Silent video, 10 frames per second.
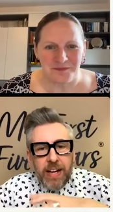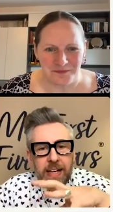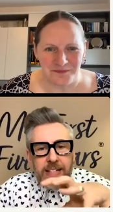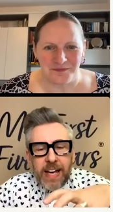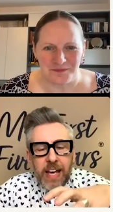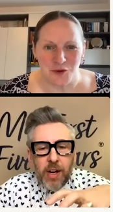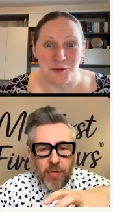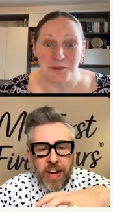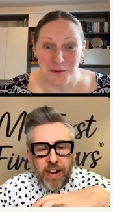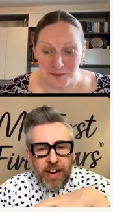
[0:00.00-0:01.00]
Speaker 1: entire
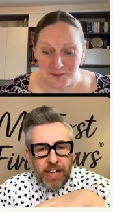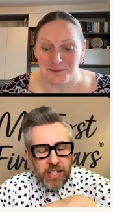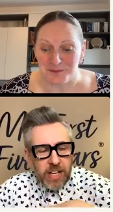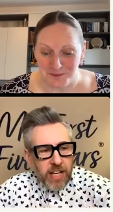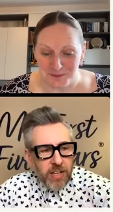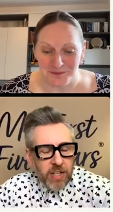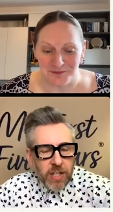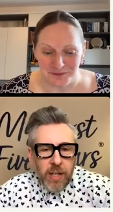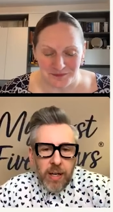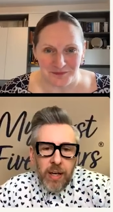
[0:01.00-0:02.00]
career in education,
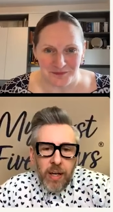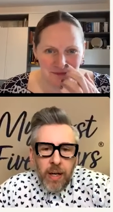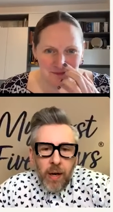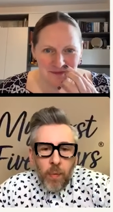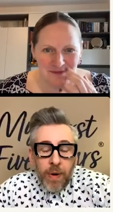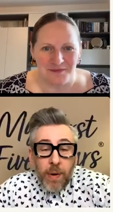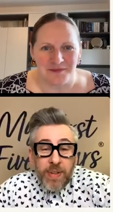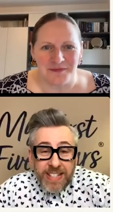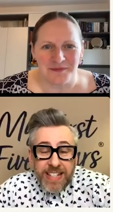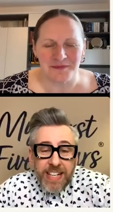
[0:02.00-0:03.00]
when I
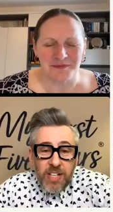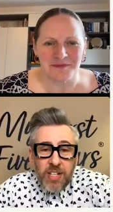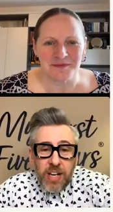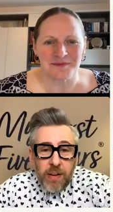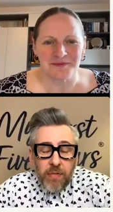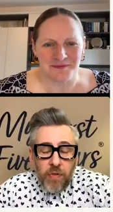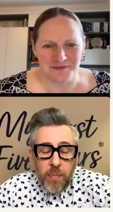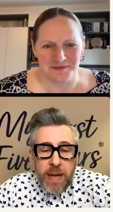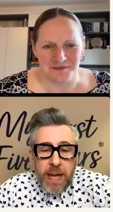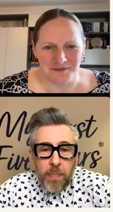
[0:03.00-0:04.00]
was teaching, for
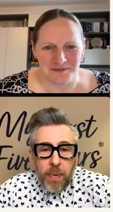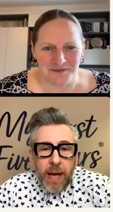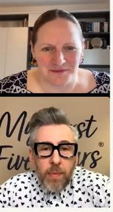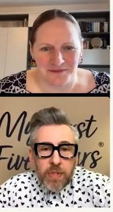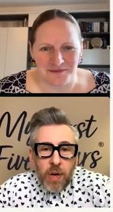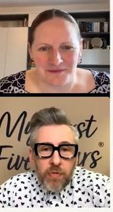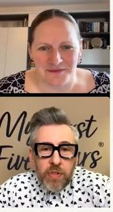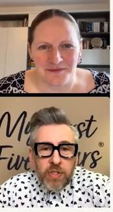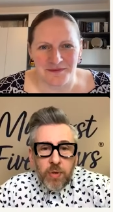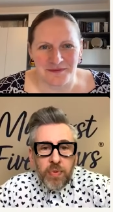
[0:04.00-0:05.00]
me, play was often
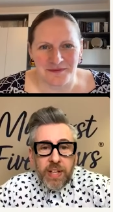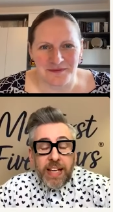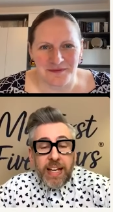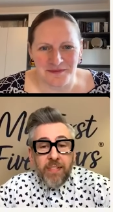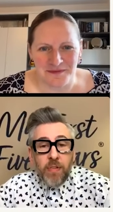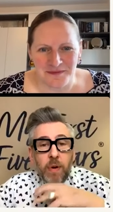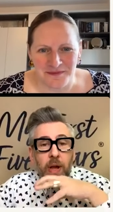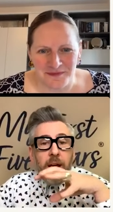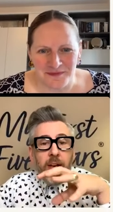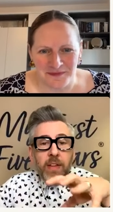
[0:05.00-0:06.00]
something, even
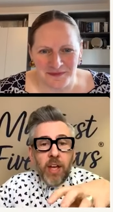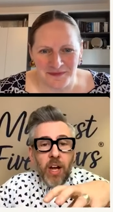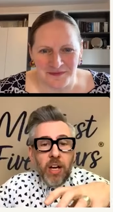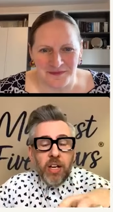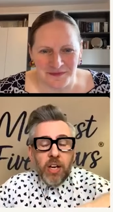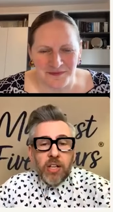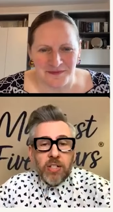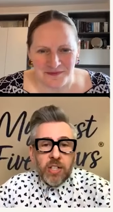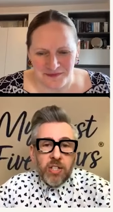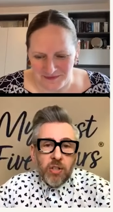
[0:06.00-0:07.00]
in the early
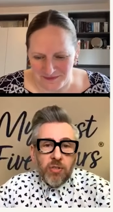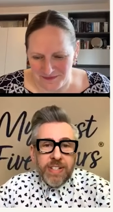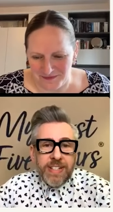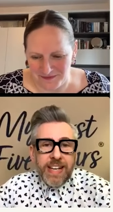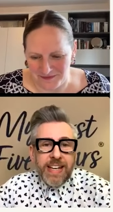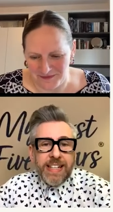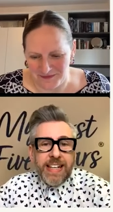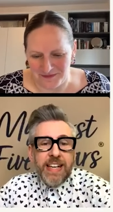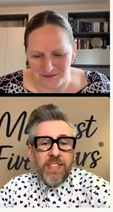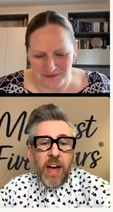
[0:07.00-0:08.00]
years, the children did
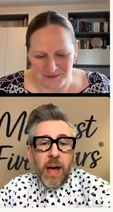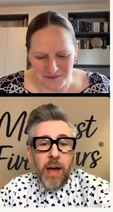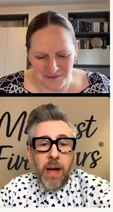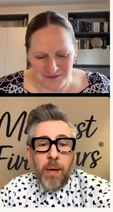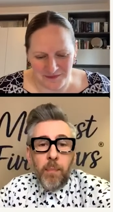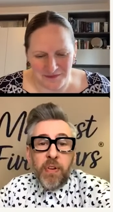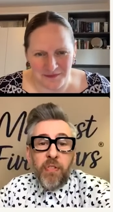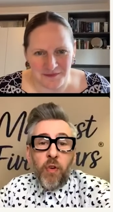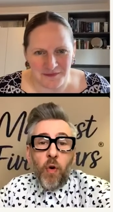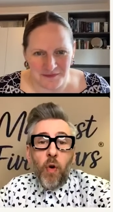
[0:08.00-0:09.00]
either
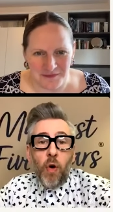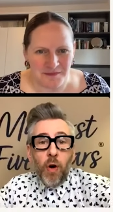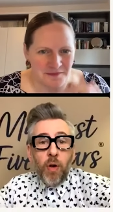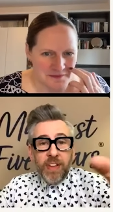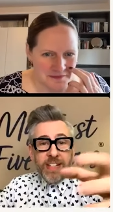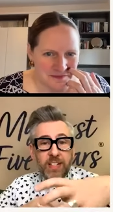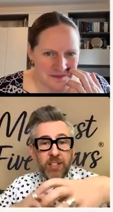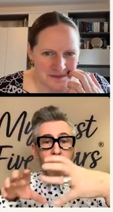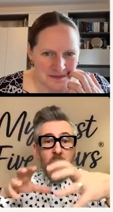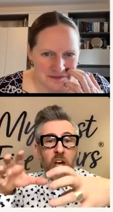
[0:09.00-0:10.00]
before they did
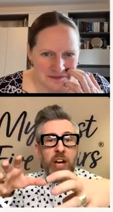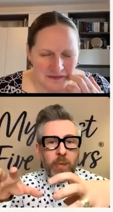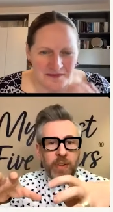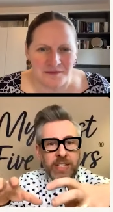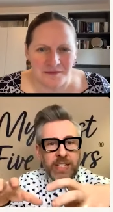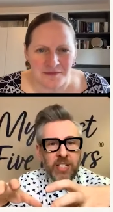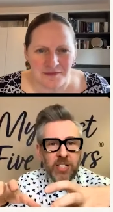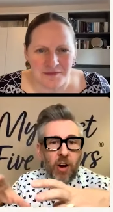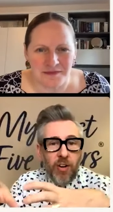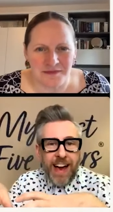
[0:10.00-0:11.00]
some learning with a
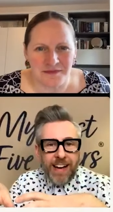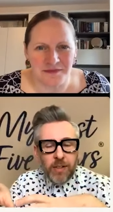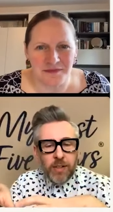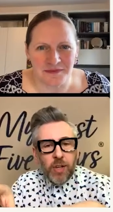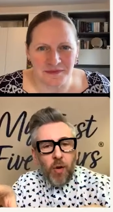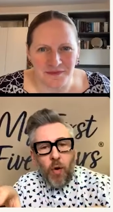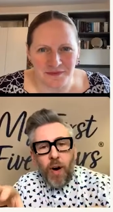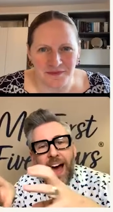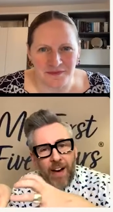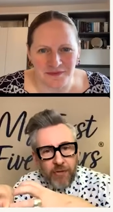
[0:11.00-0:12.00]
teacher or an adult or
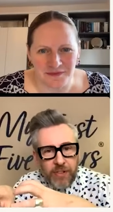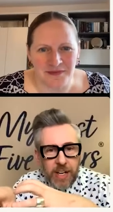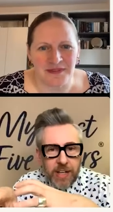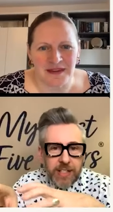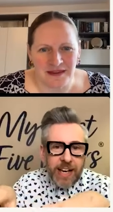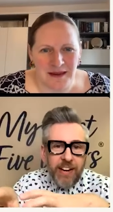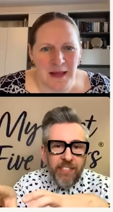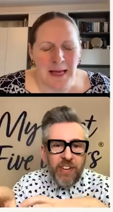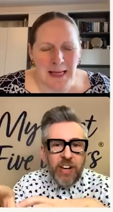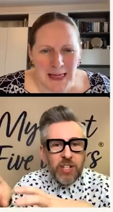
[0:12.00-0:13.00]
after to kind of
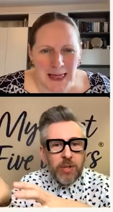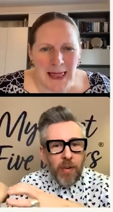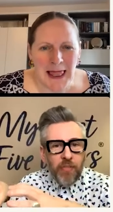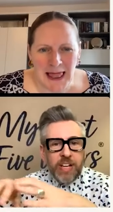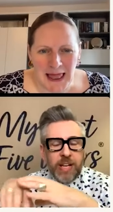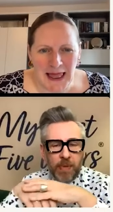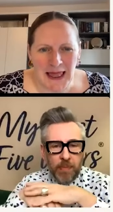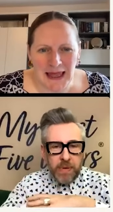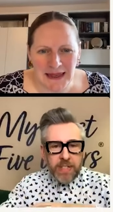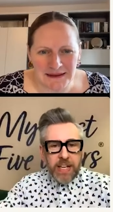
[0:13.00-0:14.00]
finish them off and keep them
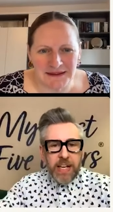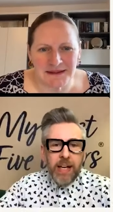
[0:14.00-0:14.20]
busy.